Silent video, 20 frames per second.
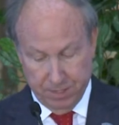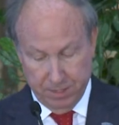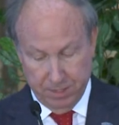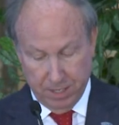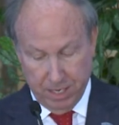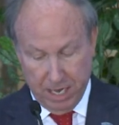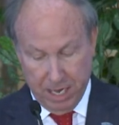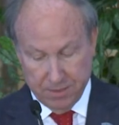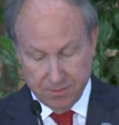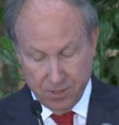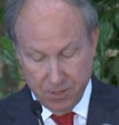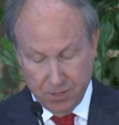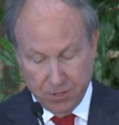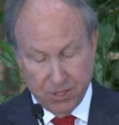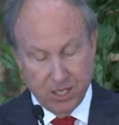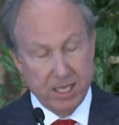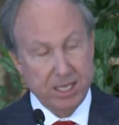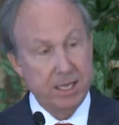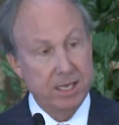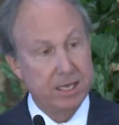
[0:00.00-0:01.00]
And the
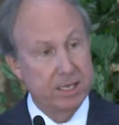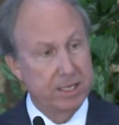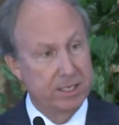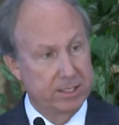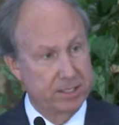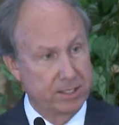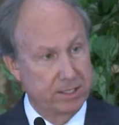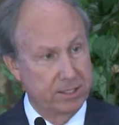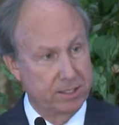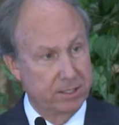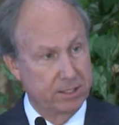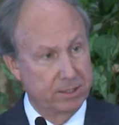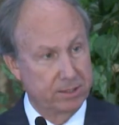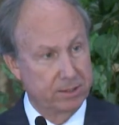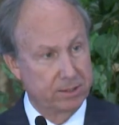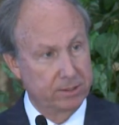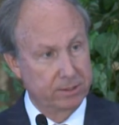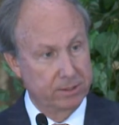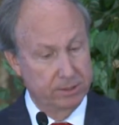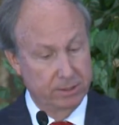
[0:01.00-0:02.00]
thing is,
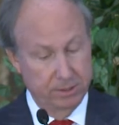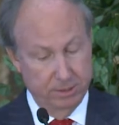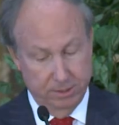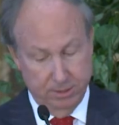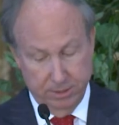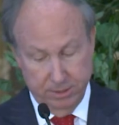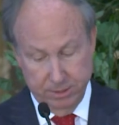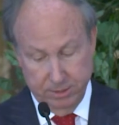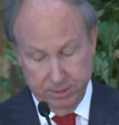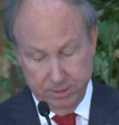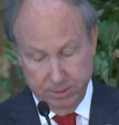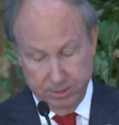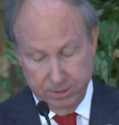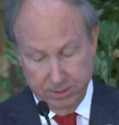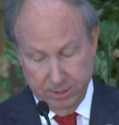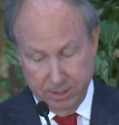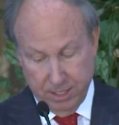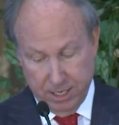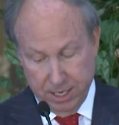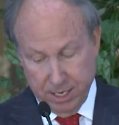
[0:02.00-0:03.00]

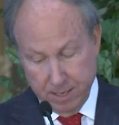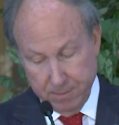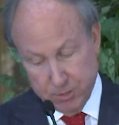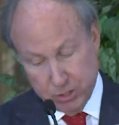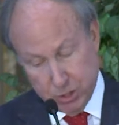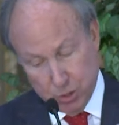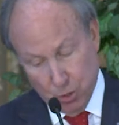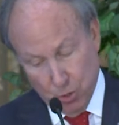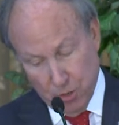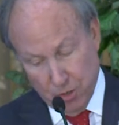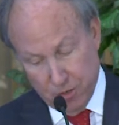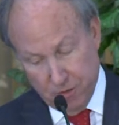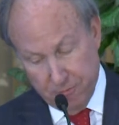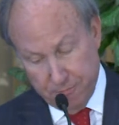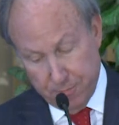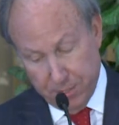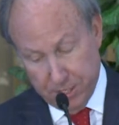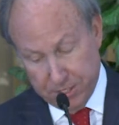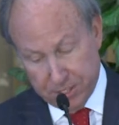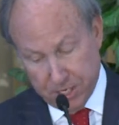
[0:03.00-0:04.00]
and I'm sure you
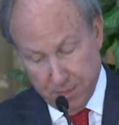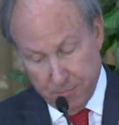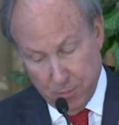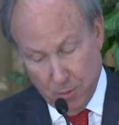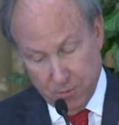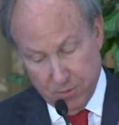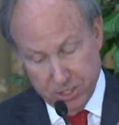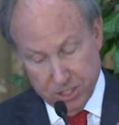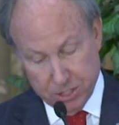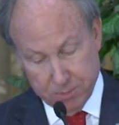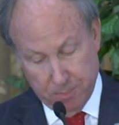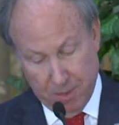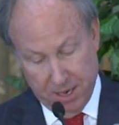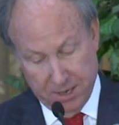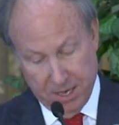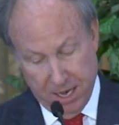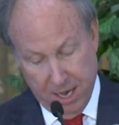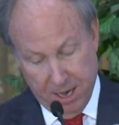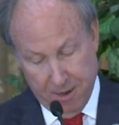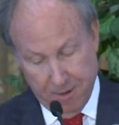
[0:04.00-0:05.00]
picked up on this by
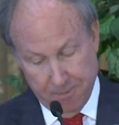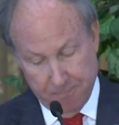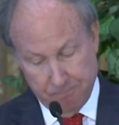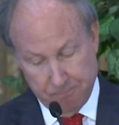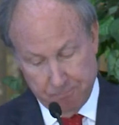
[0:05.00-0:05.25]
now,